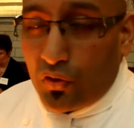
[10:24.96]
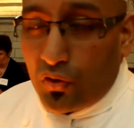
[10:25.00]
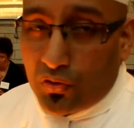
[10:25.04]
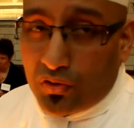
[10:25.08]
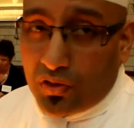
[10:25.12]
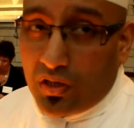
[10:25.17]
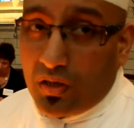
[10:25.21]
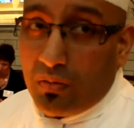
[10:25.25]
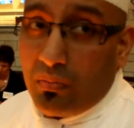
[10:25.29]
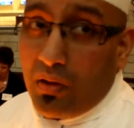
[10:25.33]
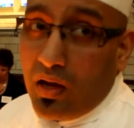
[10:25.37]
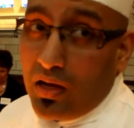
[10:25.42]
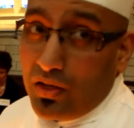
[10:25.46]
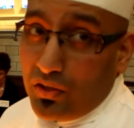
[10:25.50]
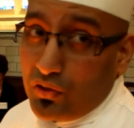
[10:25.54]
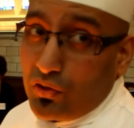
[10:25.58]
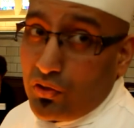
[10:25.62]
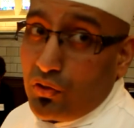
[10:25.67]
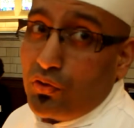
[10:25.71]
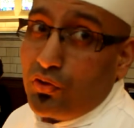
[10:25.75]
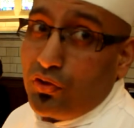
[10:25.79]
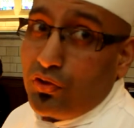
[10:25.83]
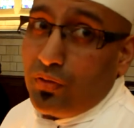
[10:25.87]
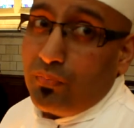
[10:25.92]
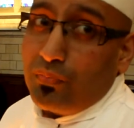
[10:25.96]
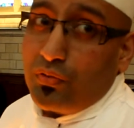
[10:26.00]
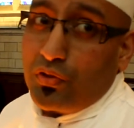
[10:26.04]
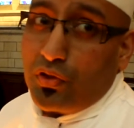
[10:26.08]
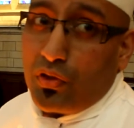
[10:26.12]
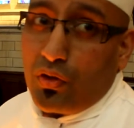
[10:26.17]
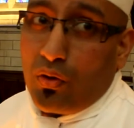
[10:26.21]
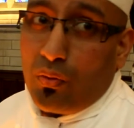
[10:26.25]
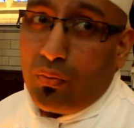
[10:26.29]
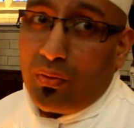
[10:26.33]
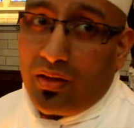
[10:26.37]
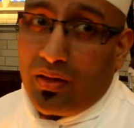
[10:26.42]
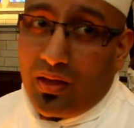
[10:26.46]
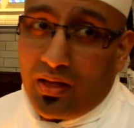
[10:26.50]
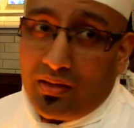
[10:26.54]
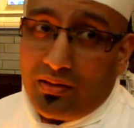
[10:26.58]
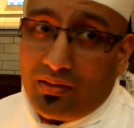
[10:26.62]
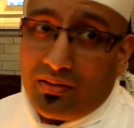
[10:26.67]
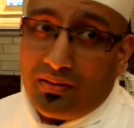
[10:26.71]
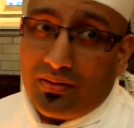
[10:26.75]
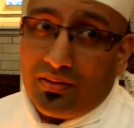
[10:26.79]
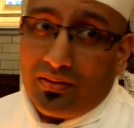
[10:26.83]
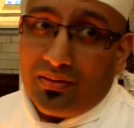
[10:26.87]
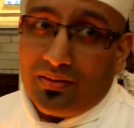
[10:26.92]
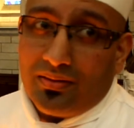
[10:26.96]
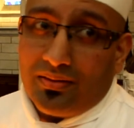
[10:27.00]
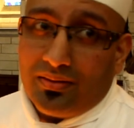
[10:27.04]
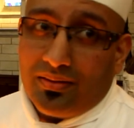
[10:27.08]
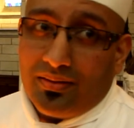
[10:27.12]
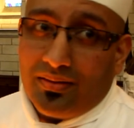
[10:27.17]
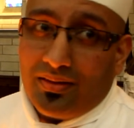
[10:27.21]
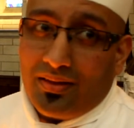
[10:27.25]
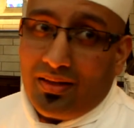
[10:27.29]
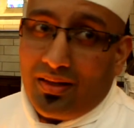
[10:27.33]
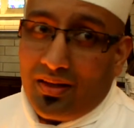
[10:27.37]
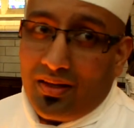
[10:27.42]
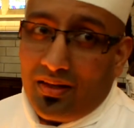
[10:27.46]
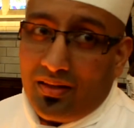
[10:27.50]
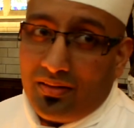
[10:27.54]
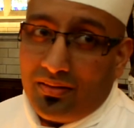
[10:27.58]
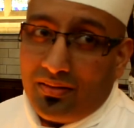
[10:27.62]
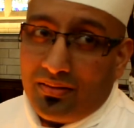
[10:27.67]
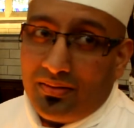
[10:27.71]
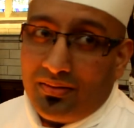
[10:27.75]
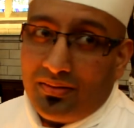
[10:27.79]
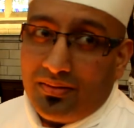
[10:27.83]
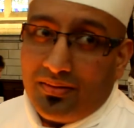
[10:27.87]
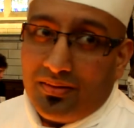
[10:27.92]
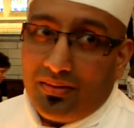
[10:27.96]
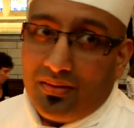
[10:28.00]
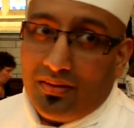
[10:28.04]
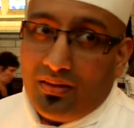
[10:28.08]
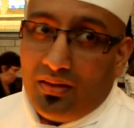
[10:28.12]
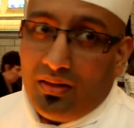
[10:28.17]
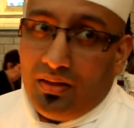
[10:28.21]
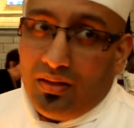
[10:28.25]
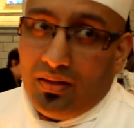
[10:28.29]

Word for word: Jerusalem artichoke chips to go with it. Wow. Have you put on weight